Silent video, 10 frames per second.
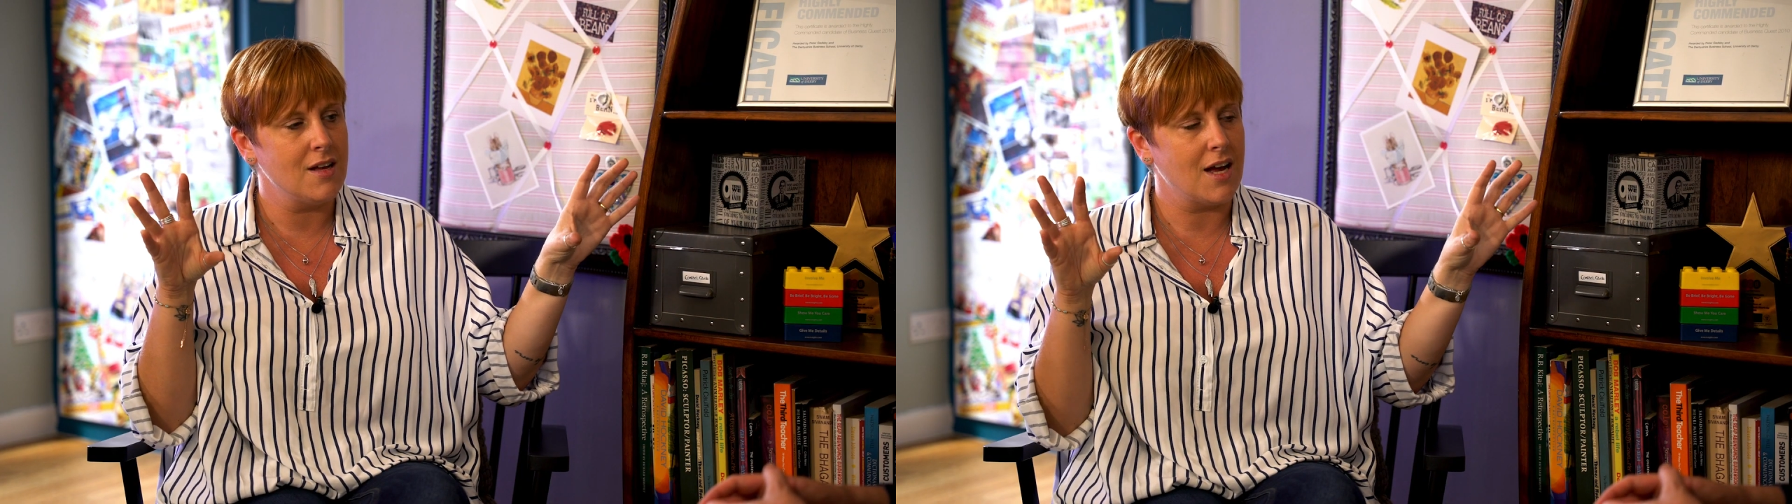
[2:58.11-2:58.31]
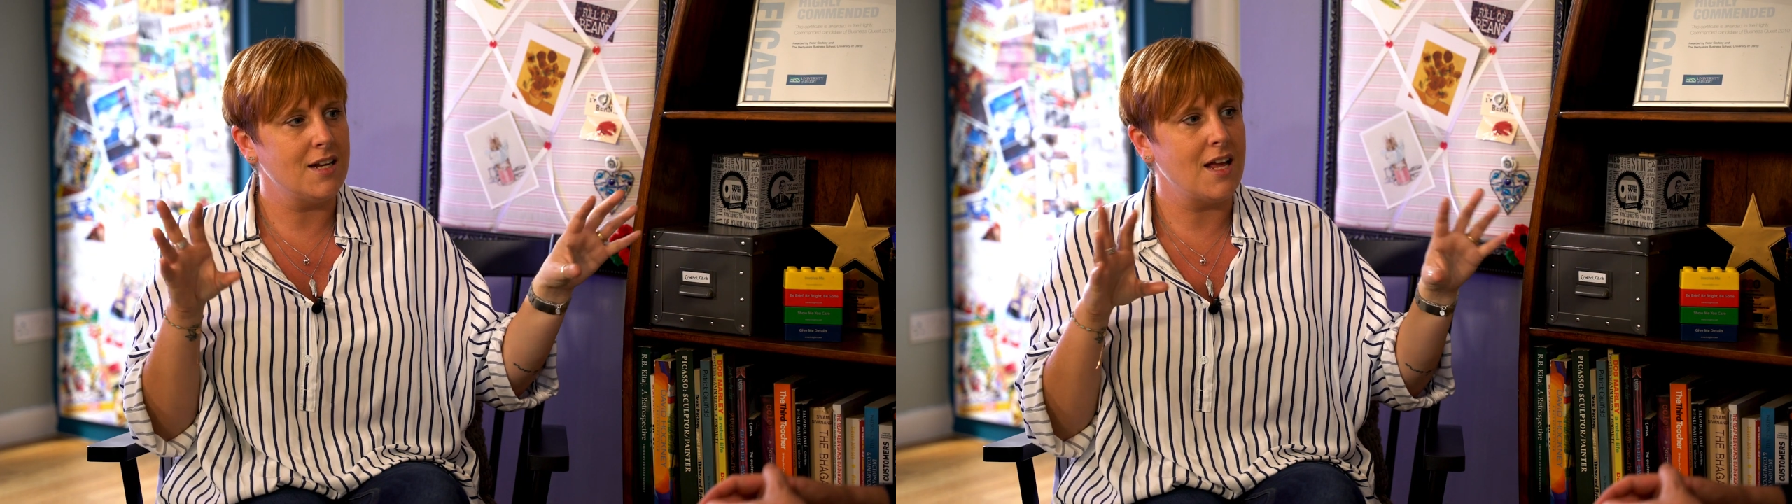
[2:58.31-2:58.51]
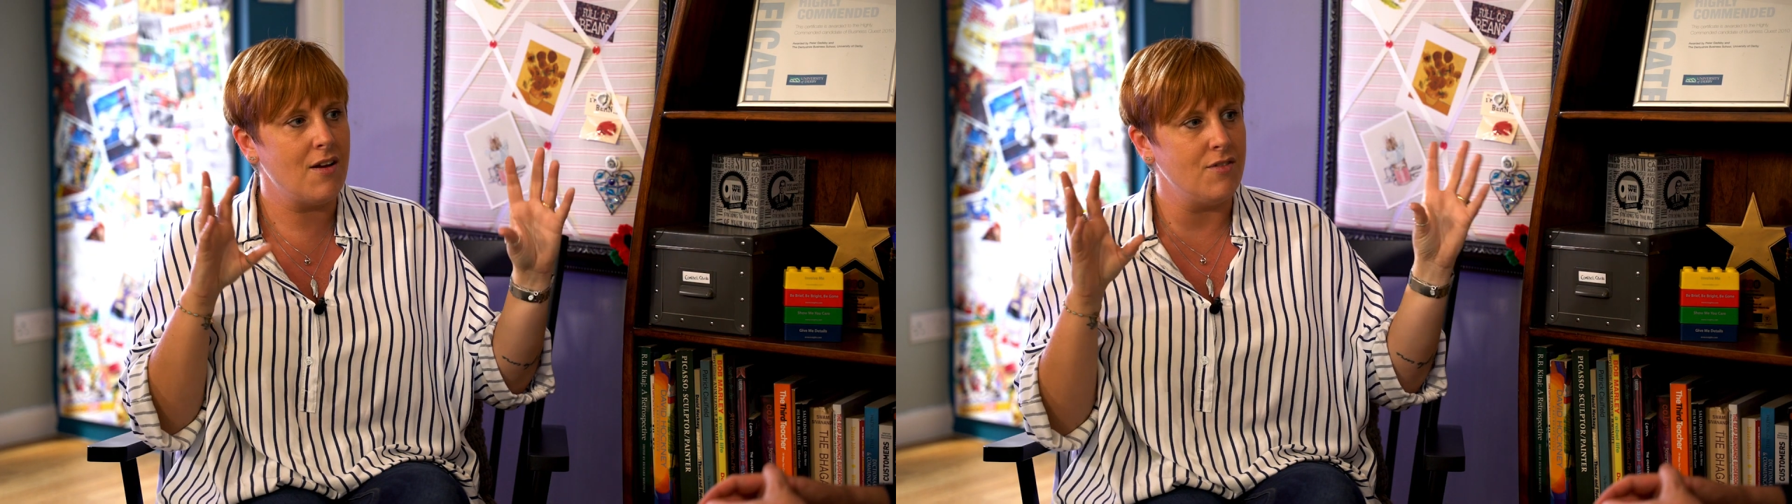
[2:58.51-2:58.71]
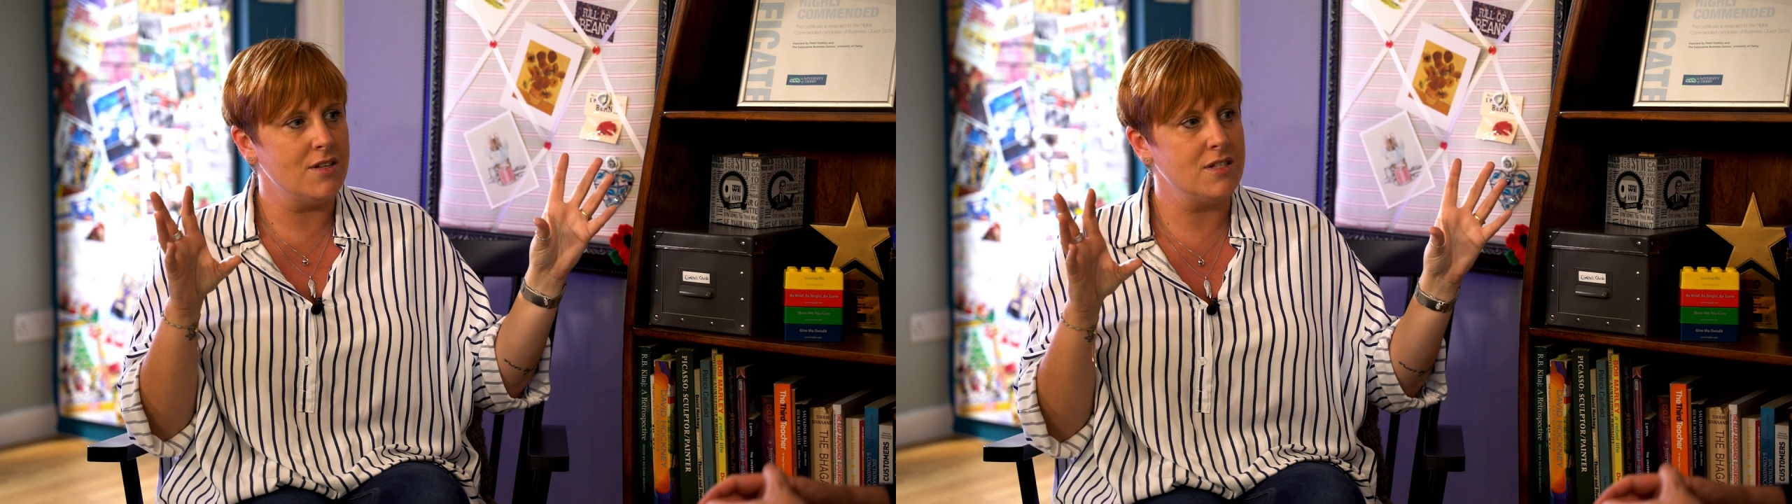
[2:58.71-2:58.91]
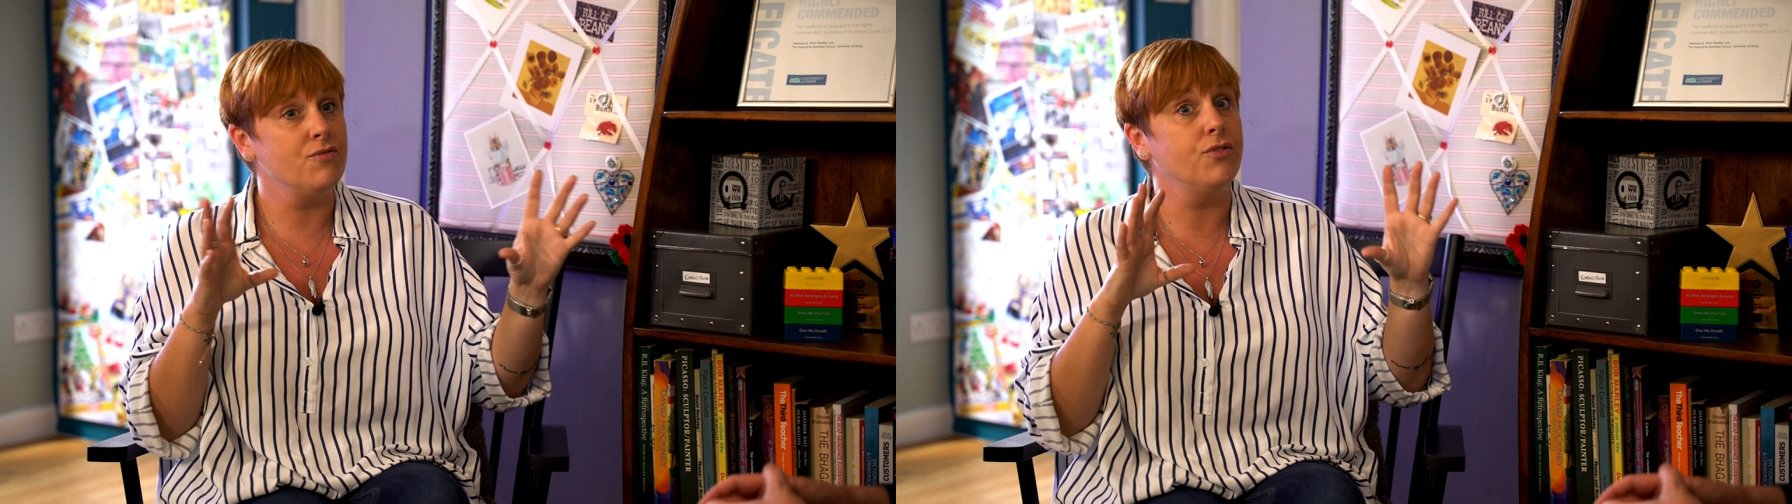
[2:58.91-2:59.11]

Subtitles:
and areas and